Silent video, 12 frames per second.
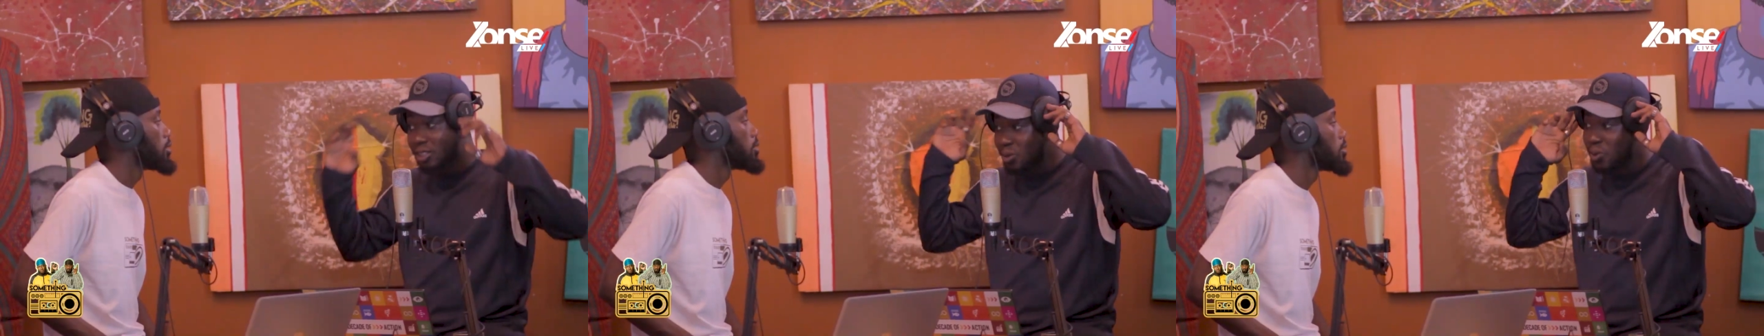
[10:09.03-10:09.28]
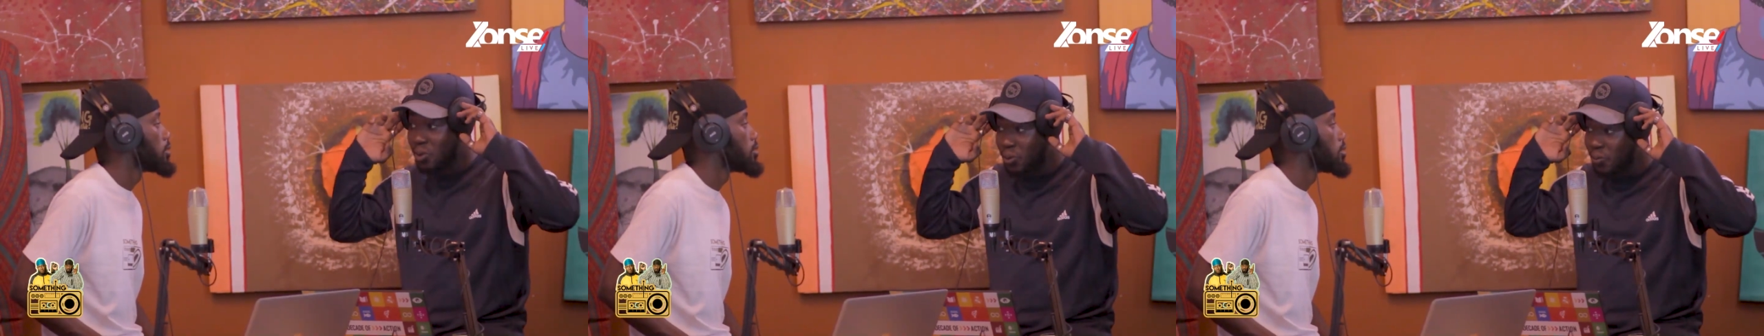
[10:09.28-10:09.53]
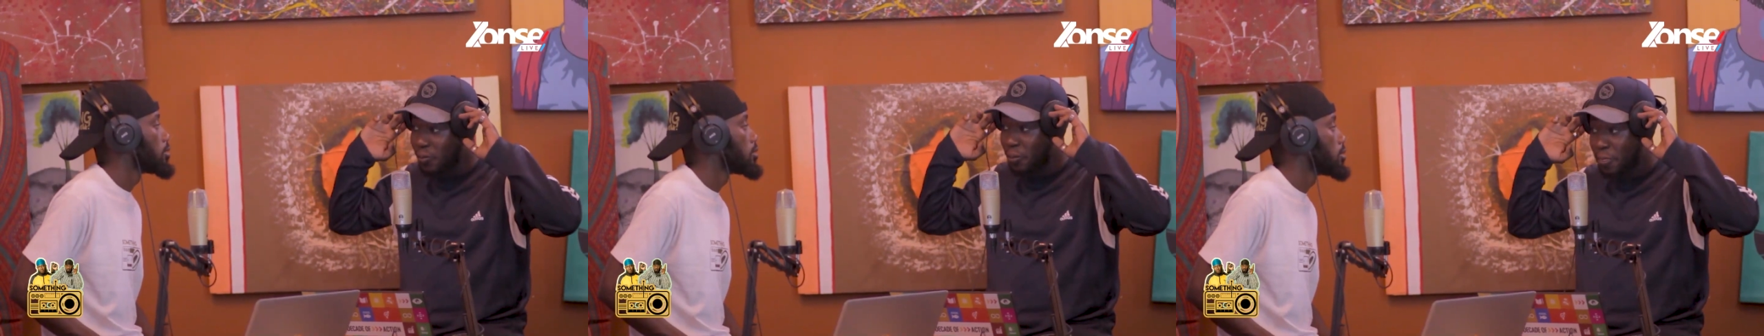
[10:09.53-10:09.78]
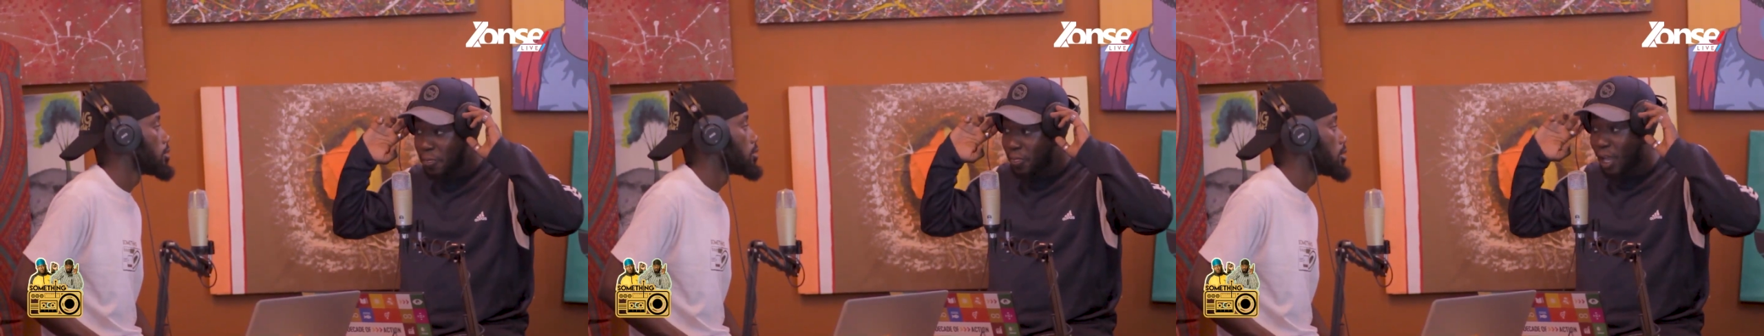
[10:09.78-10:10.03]
to
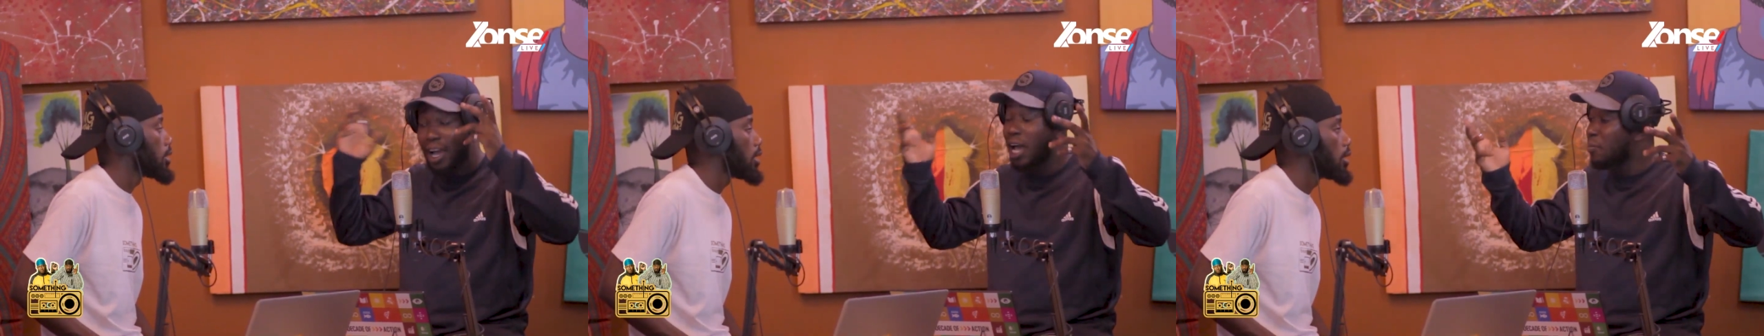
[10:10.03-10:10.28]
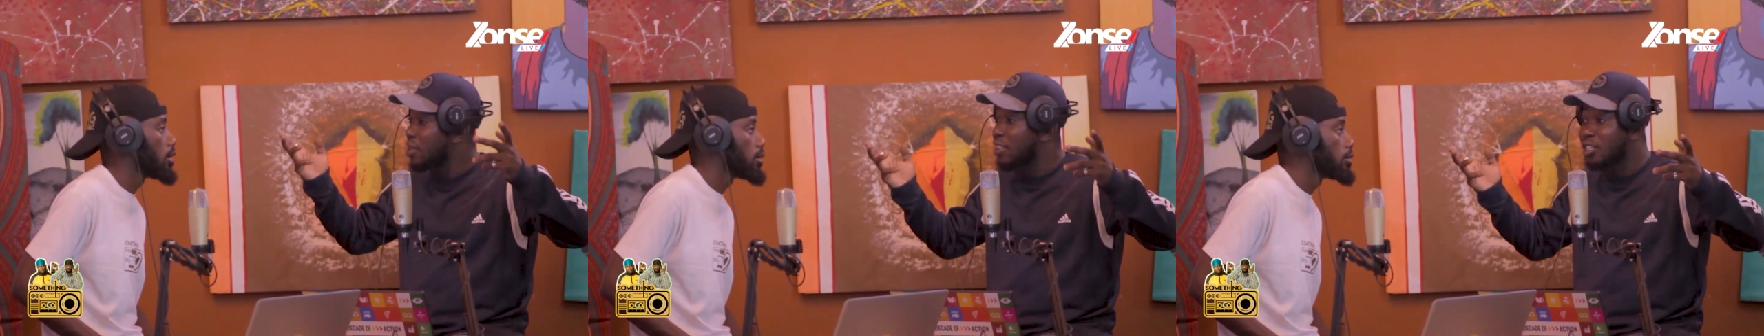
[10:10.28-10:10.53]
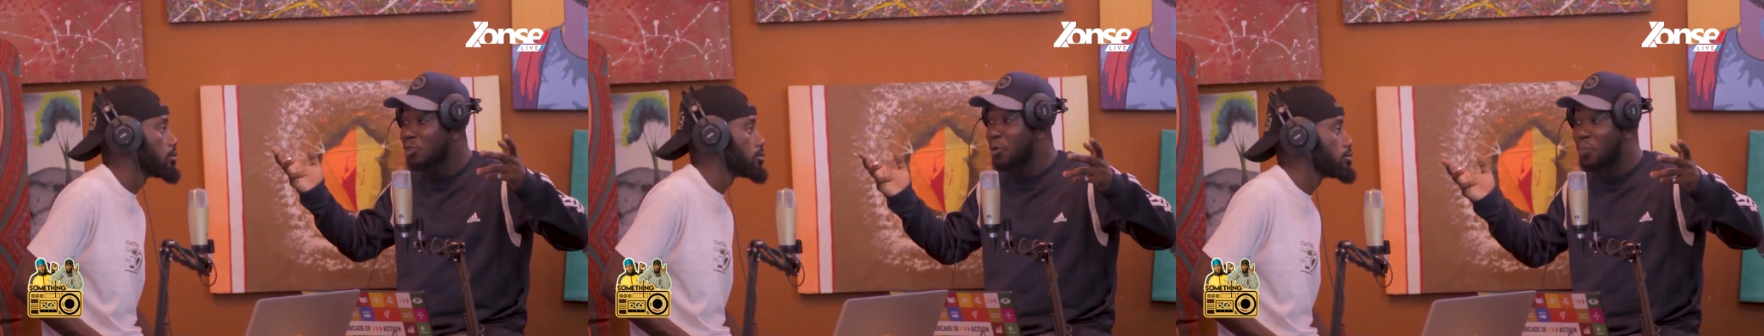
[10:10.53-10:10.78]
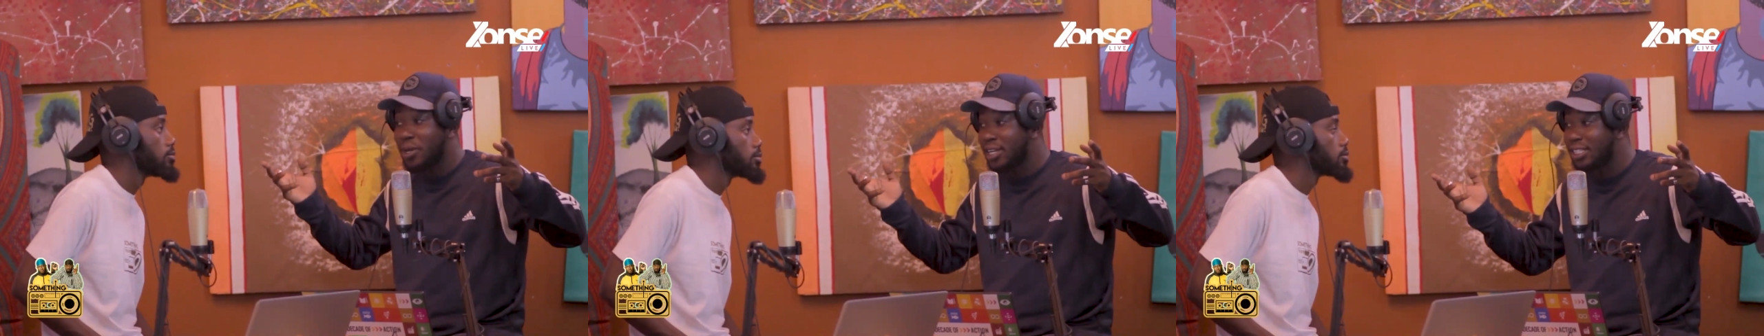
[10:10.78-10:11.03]
I mean, there's
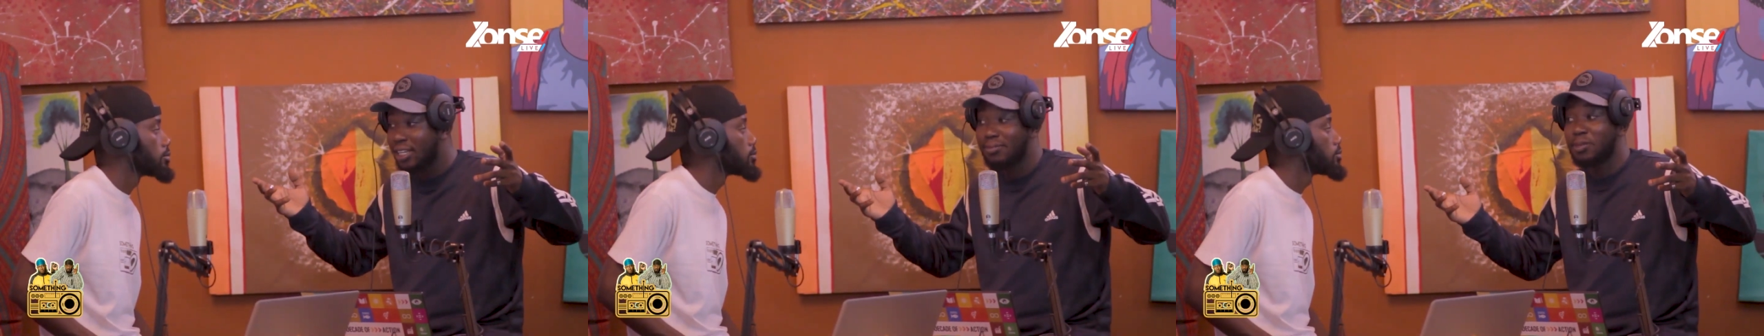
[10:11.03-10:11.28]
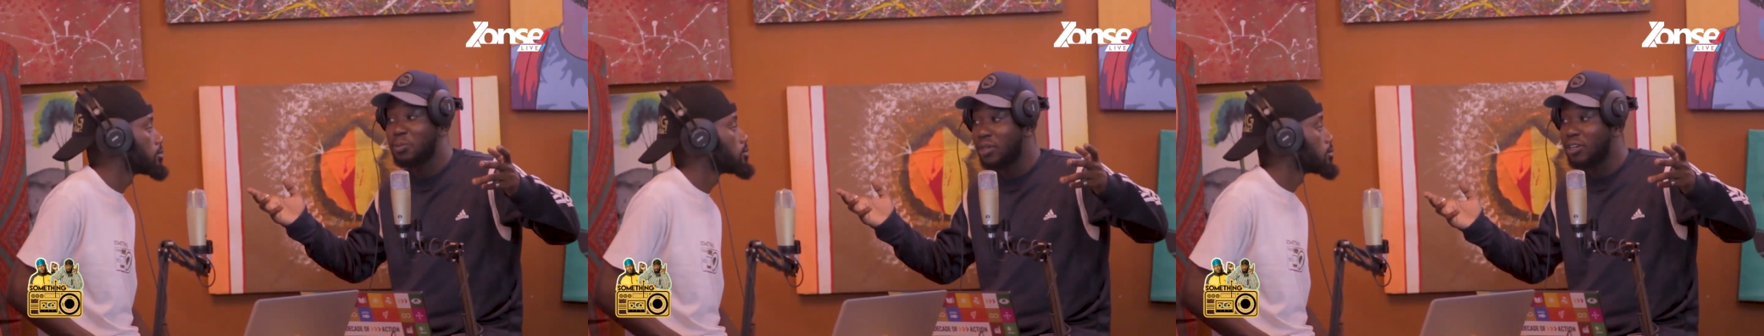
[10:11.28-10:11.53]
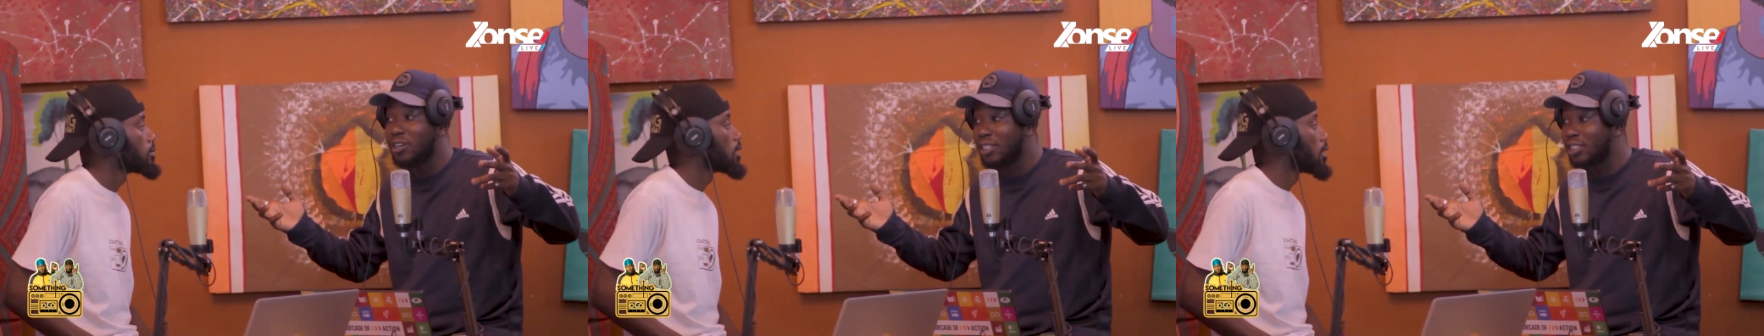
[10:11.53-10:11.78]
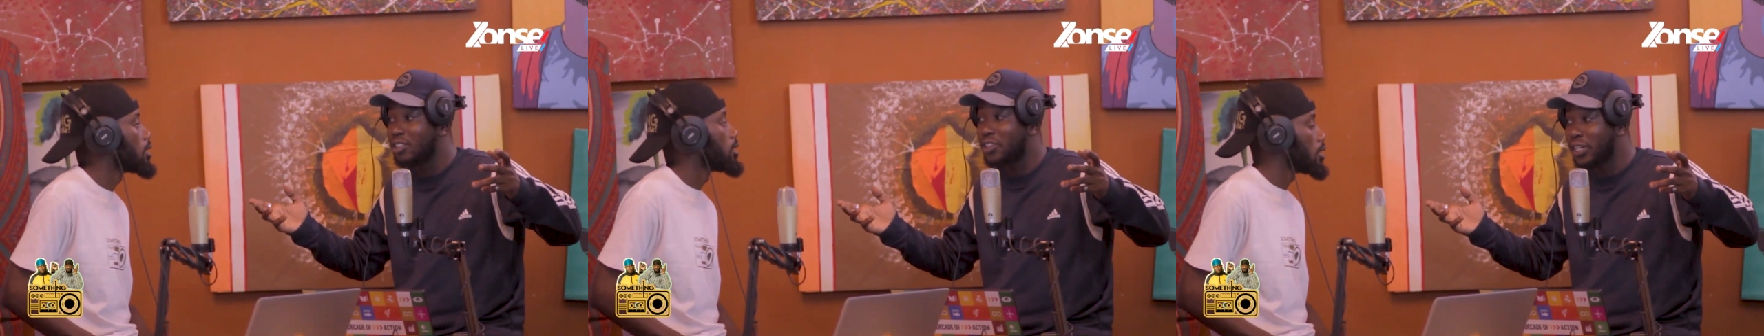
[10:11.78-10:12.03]
no better time to be a content